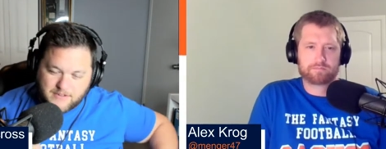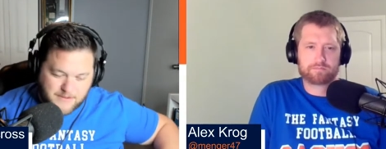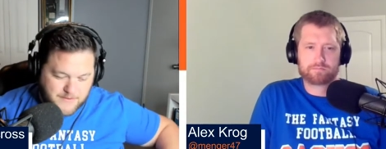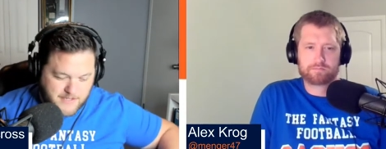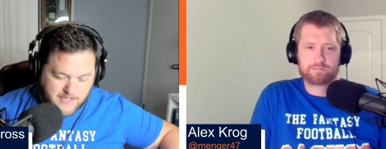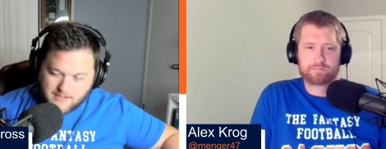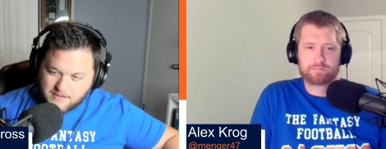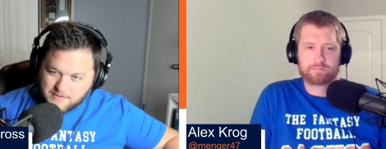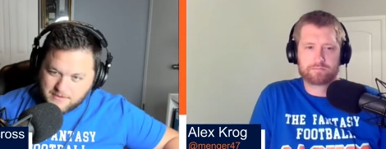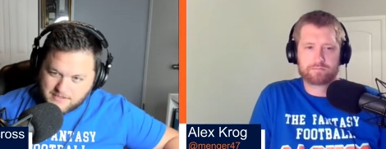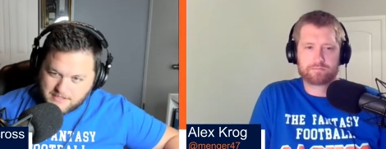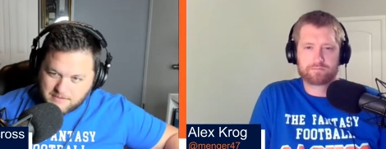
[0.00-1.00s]
Speaker 1: he was dealing
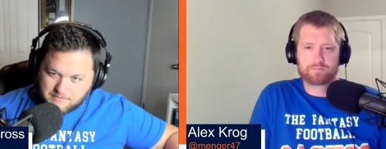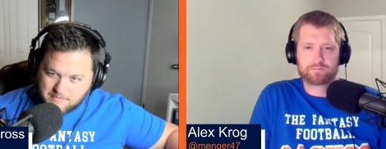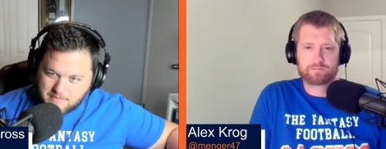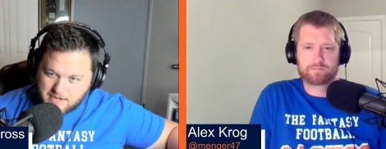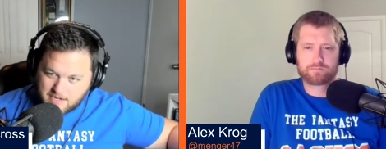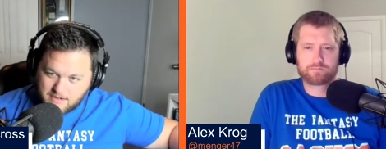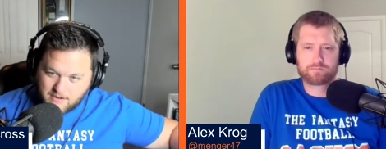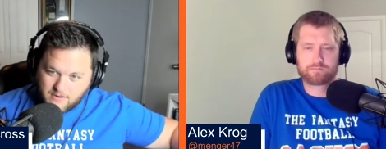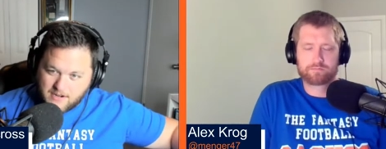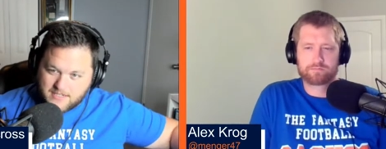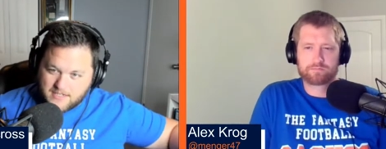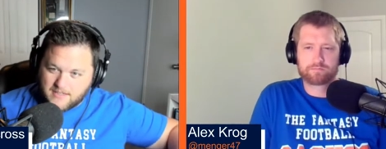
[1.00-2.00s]
with some
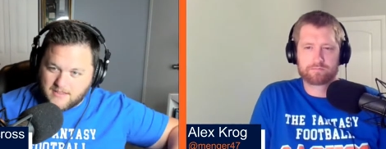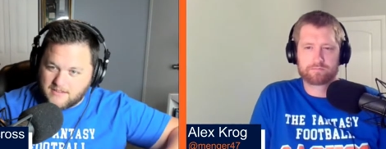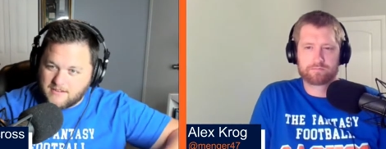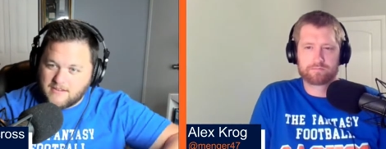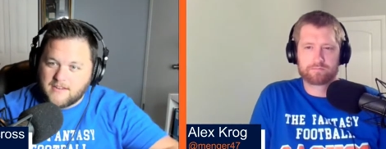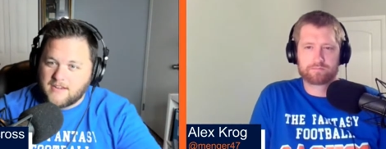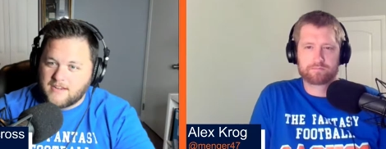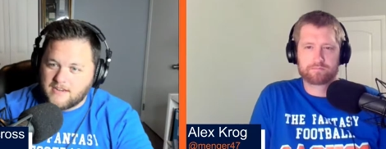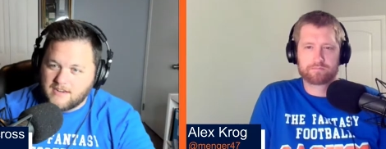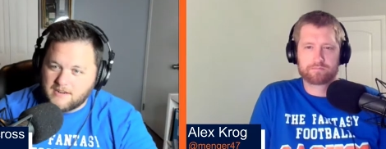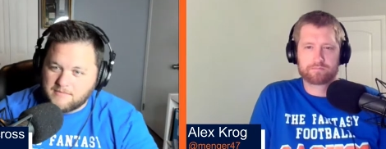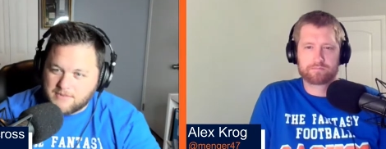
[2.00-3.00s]
crazy
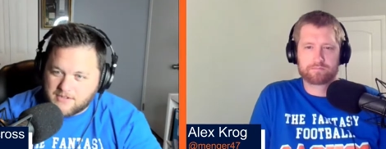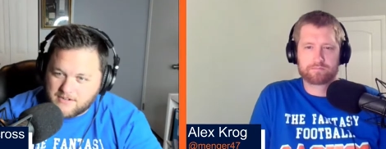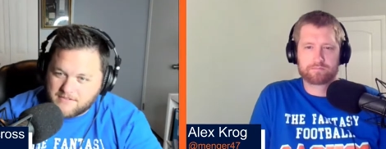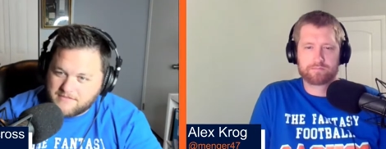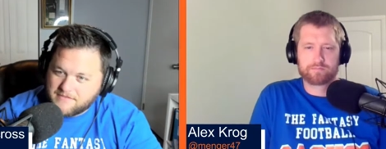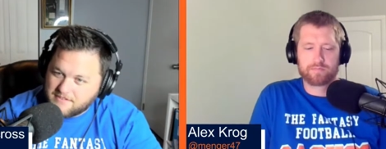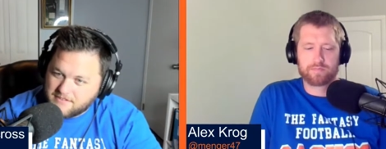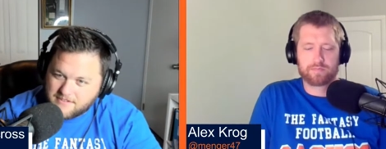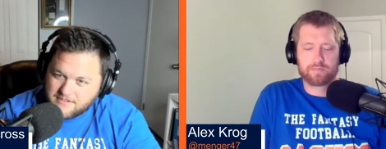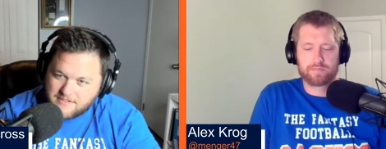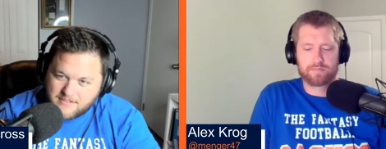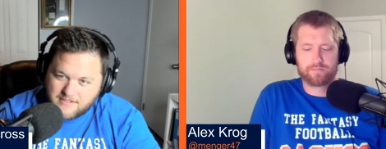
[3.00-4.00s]
number of
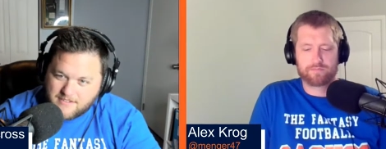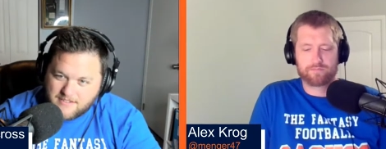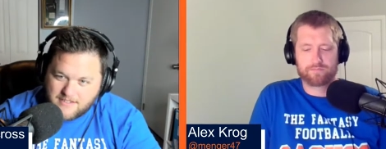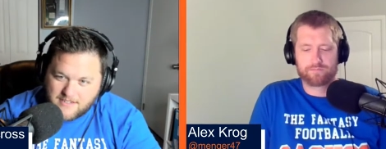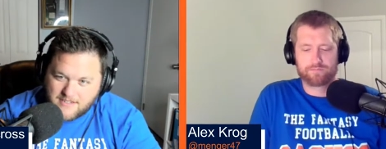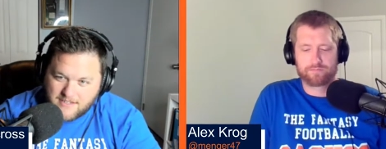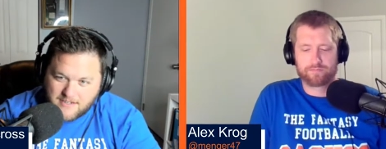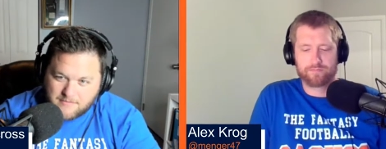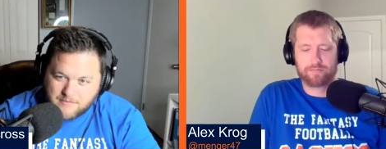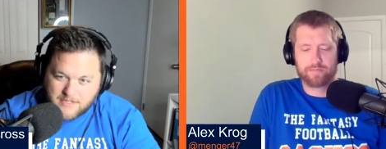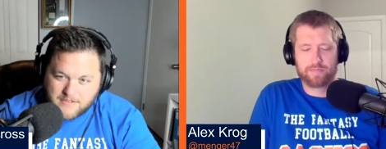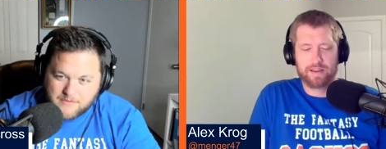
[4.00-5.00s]

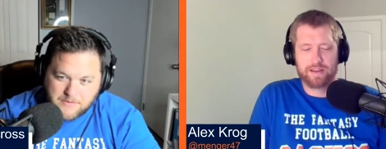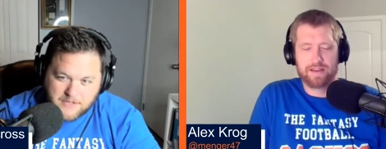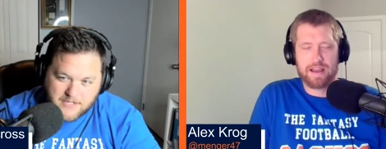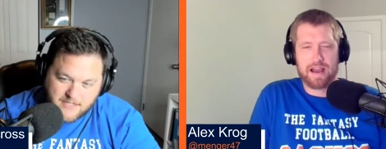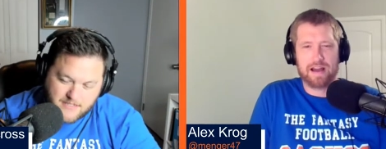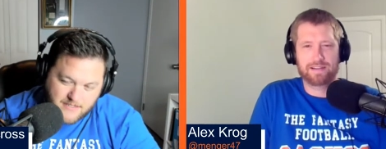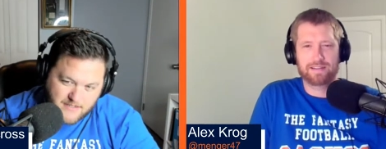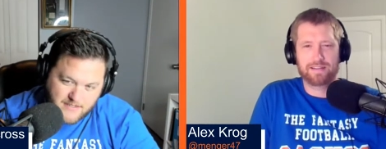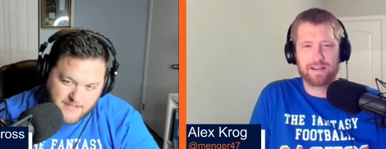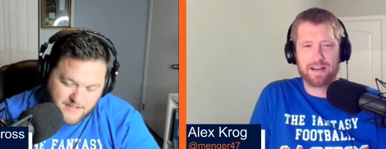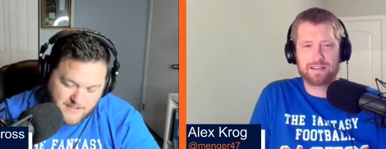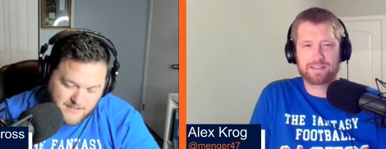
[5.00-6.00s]
unbelievableness. Yeah, and,
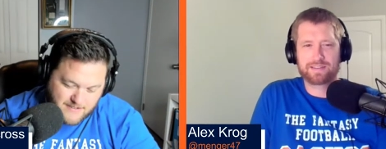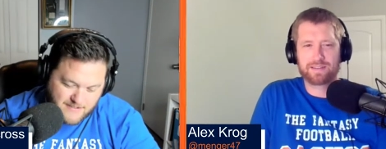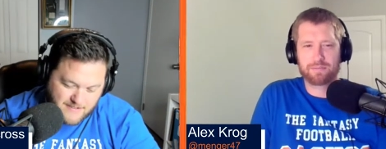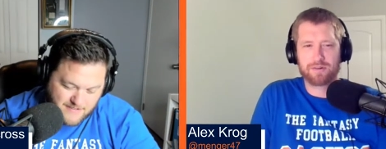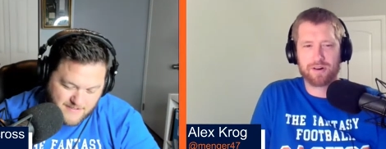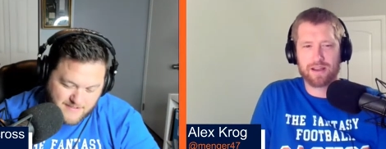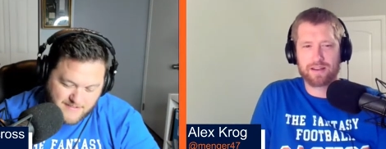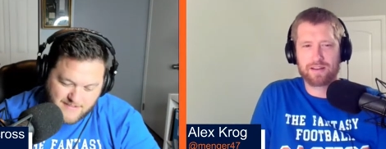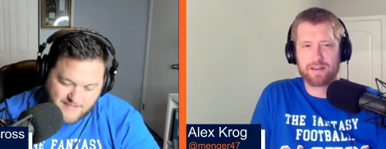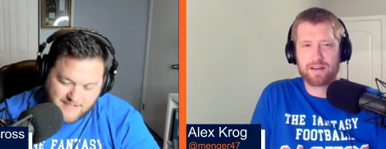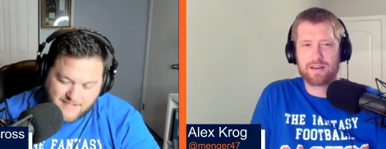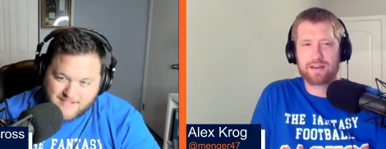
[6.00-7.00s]
Speaker 2: and still playing.
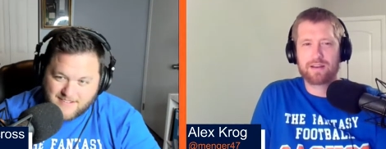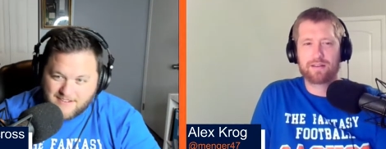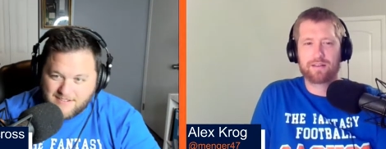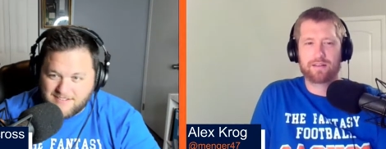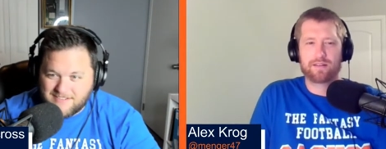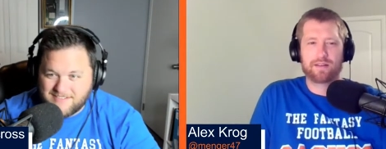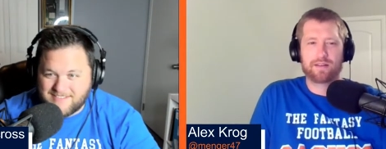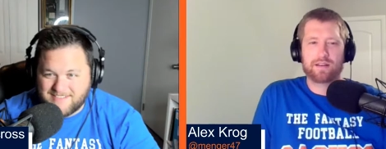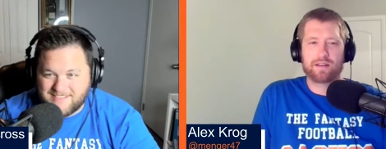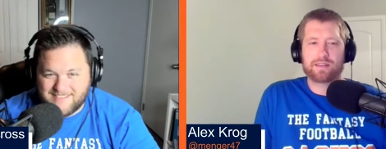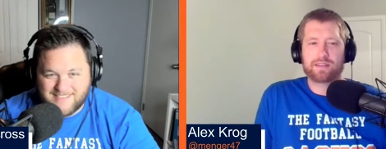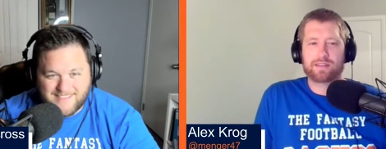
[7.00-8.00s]

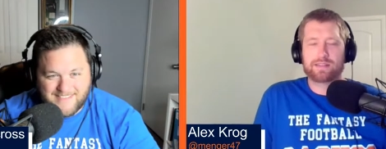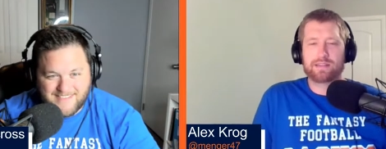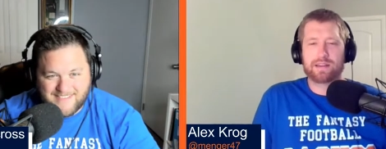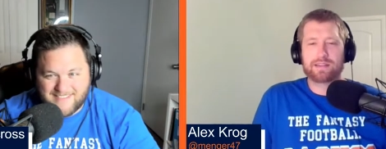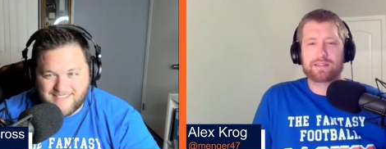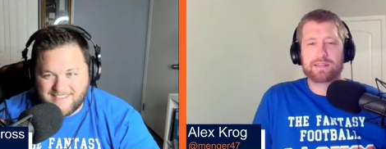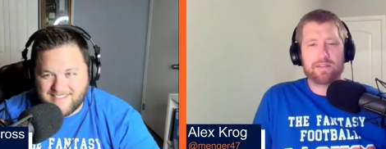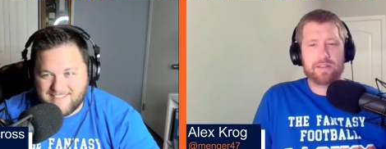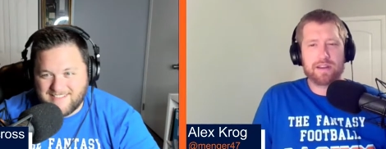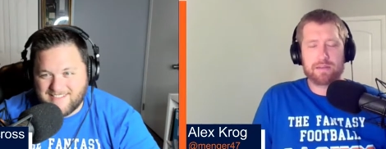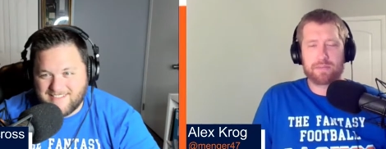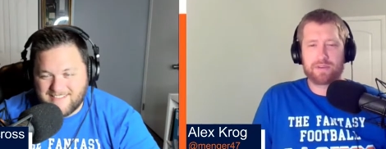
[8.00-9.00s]
Seventy
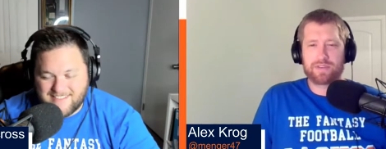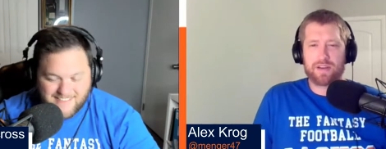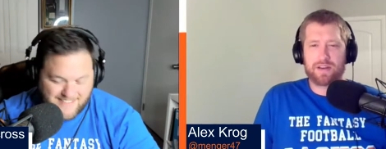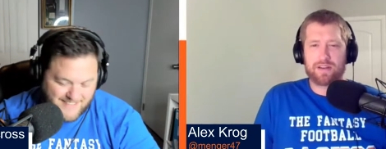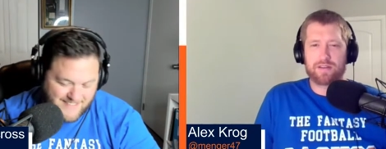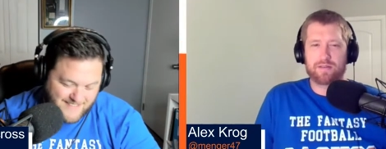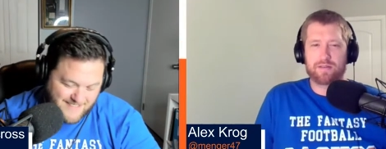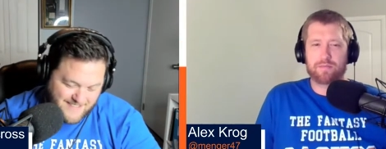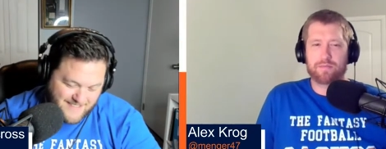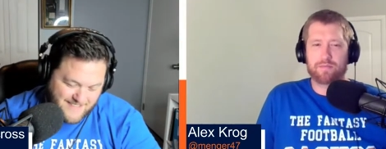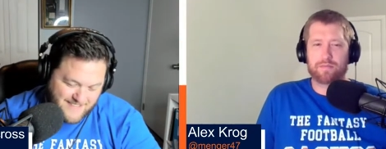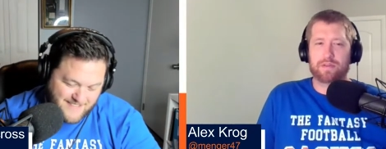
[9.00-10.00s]
eight percent,
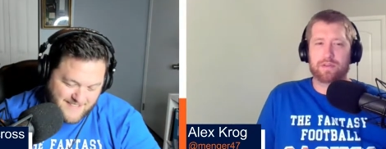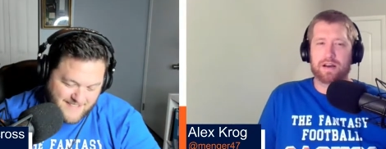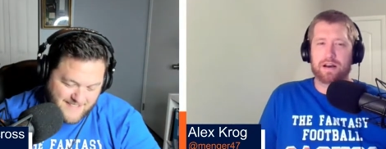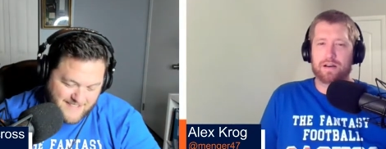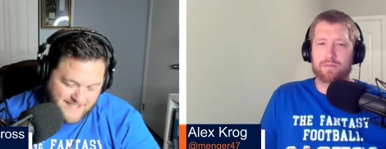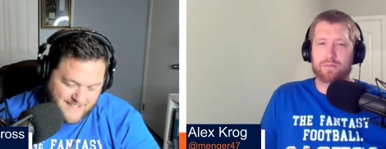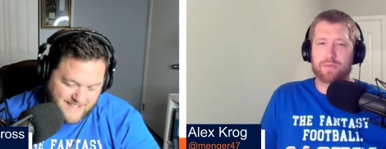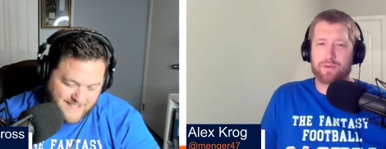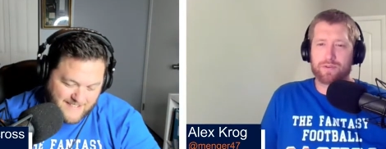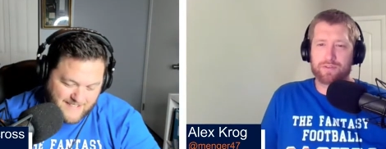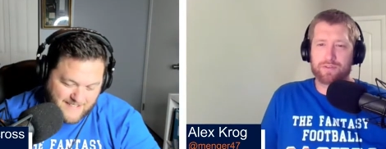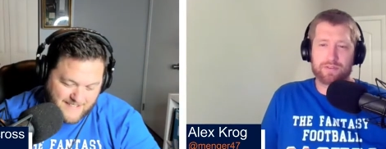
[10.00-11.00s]
uh,
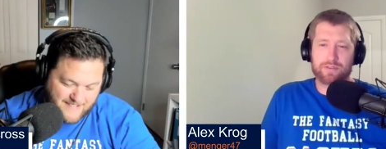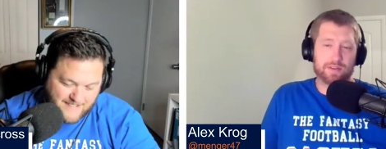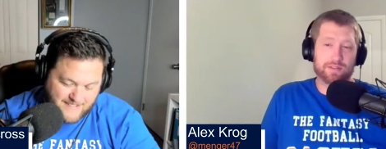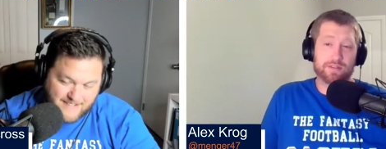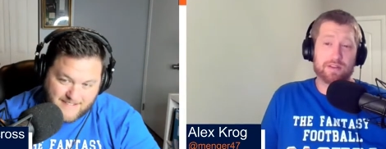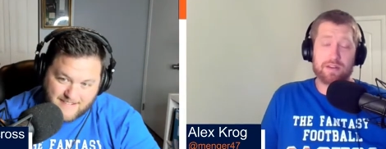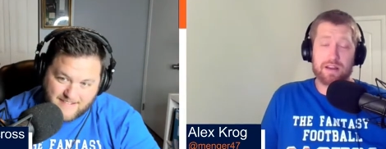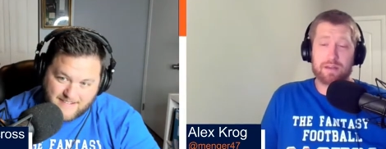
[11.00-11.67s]
seventy eight